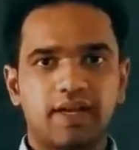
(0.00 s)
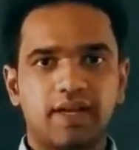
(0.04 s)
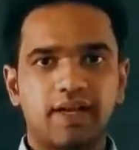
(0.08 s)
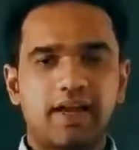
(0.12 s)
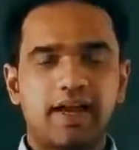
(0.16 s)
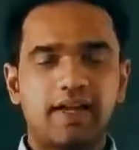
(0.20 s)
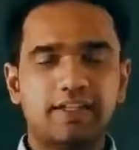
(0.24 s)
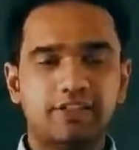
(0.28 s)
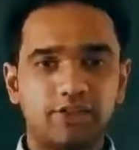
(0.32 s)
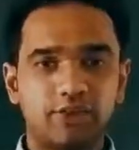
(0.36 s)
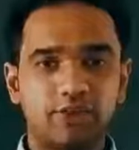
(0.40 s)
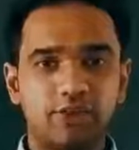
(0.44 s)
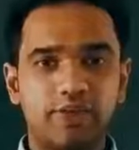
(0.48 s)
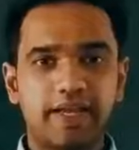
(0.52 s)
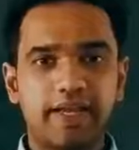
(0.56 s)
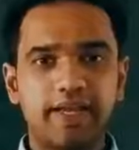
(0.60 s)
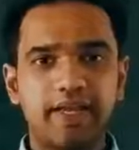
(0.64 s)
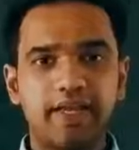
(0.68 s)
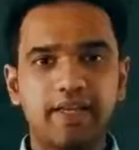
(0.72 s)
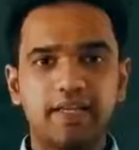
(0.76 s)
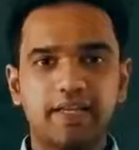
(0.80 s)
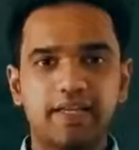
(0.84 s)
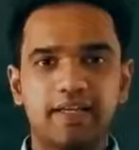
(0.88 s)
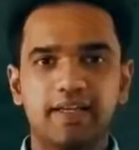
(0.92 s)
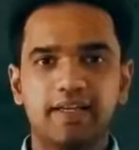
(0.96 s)
And
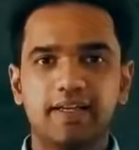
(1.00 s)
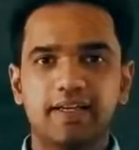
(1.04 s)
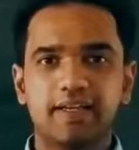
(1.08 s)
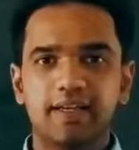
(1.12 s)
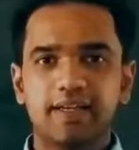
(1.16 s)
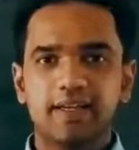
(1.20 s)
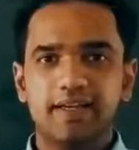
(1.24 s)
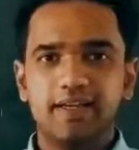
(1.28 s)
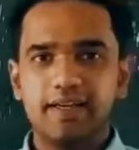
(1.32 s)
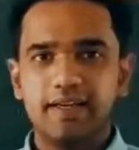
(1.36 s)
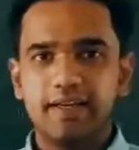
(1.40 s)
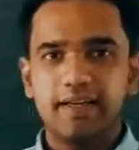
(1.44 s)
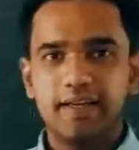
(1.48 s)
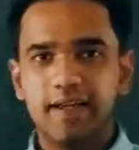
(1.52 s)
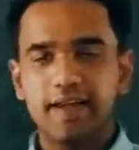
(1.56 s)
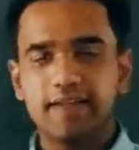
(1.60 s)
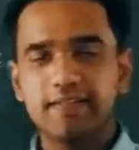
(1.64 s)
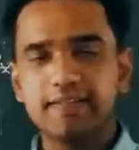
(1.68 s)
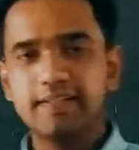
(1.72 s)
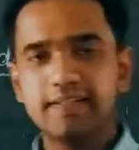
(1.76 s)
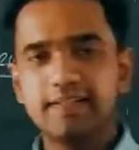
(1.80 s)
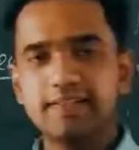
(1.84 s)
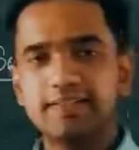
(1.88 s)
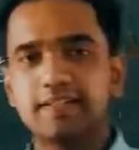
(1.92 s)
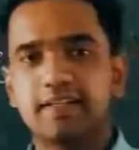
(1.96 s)
today, in
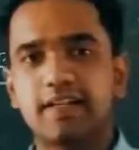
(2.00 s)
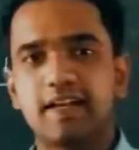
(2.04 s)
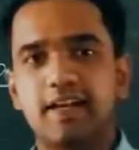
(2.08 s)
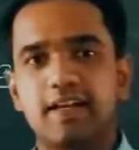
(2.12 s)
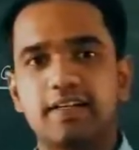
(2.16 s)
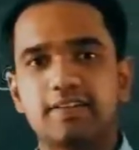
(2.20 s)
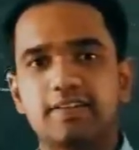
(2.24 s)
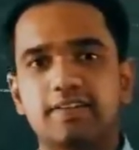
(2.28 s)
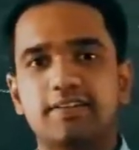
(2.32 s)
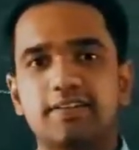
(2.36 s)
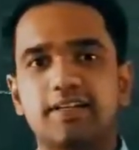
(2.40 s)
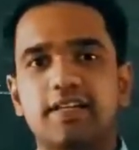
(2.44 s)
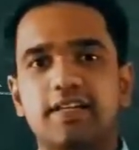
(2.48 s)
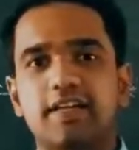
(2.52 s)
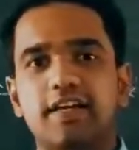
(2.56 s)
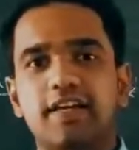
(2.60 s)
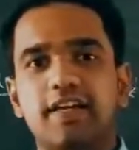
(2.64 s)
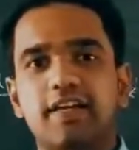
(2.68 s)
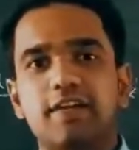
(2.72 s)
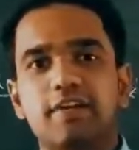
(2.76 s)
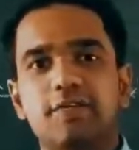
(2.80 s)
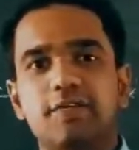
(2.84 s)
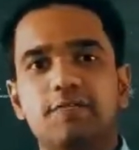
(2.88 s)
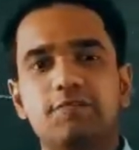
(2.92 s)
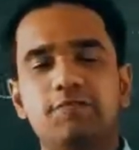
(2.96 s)
this class,
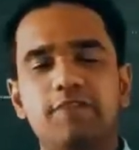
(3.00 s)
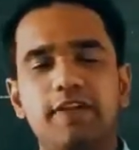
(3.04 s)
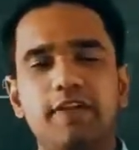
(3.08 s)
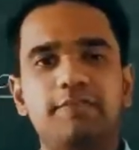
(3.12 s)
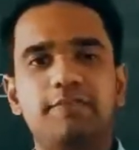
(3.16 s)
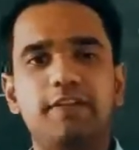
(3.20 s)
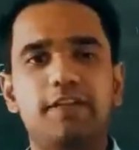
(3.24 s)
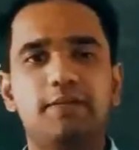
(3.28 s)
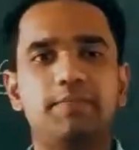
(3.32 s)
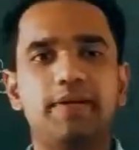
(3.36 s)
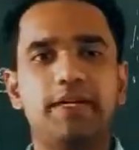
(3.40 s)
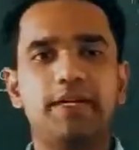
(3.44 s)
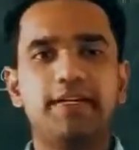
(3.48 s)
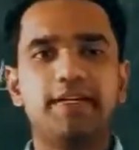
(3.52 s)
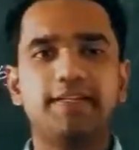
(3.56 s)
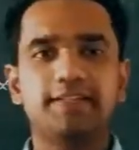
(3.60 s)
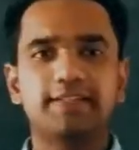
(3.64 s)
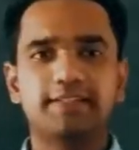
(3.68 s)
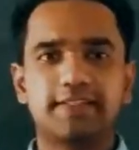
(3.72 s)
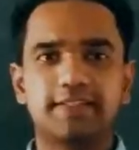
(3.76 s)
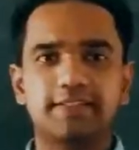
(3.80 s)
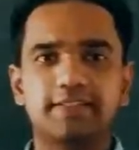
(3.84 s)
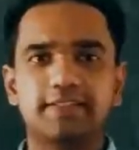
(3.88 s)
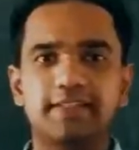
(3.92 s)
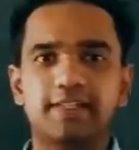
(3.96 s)
we will be
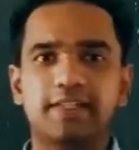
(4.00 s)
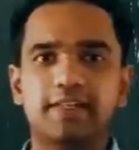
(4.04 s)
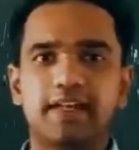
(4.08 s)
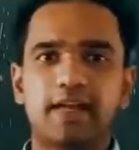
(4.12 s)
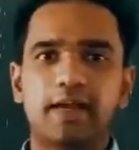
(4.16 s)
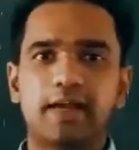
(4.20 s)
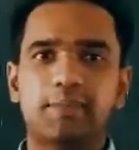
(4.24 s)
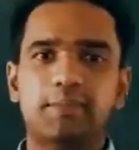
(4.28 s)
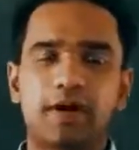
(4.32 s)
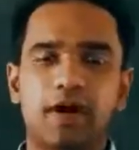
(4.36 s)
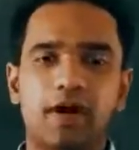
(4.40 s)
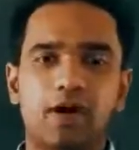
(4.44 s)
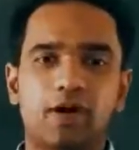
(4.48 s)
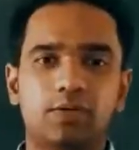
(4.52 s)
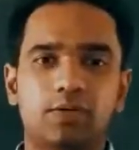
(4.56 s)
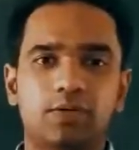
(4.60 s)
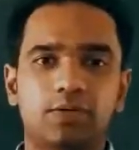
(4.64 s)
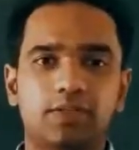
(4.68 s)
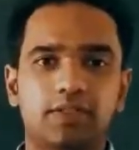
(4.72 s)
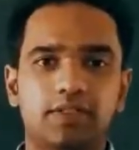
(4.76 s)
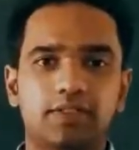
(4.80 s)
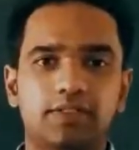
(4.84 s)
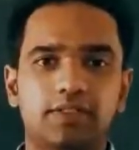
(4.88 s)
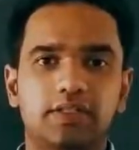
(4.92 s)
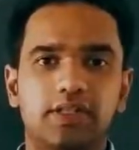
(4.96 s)
discussing
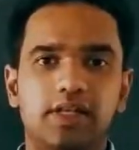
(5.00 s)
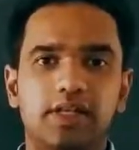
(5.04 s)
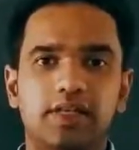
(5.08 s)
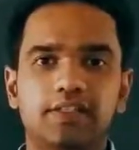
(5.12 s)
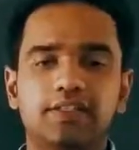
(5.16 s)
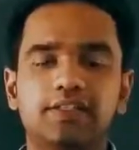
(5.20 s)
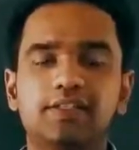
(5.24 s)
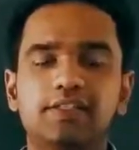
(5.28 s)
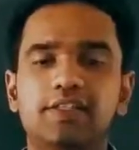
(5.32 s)
about